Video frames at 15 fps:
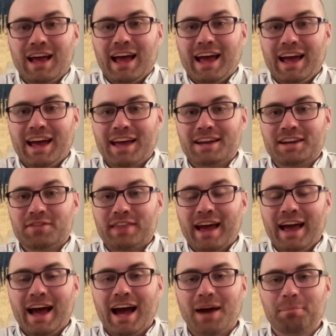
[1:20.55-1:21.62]
And if
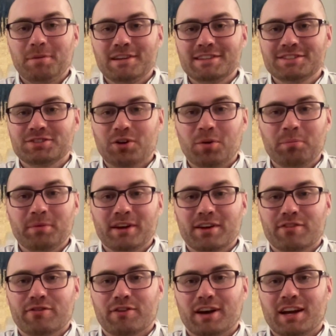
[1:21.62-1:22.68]
that happens, don't be
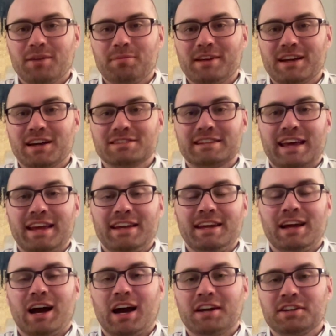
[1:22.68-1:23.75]
afraid, because
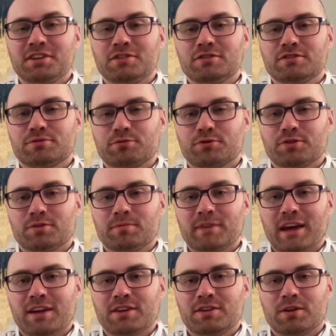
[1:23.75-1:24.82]
any unused room
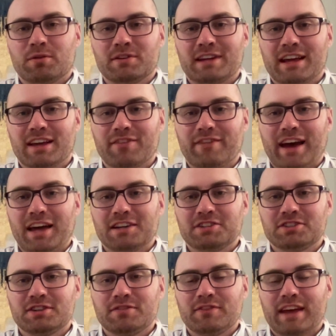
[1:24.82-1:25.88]
that you don't take
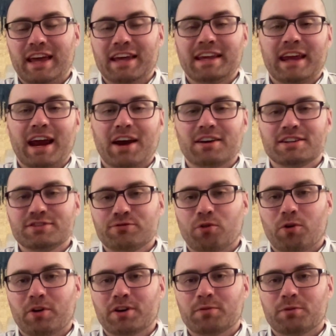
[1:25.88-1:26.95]
advantage of, it carries
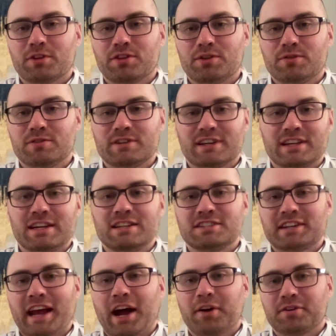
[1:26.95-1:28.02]
forward with you to each
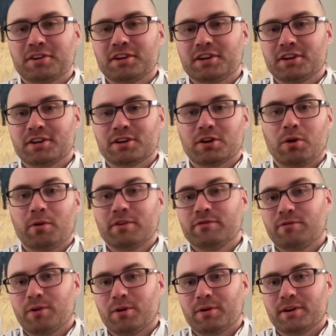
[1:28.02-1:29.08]
calendar year going
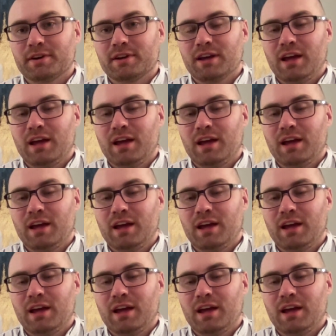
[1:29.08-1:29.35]
forward.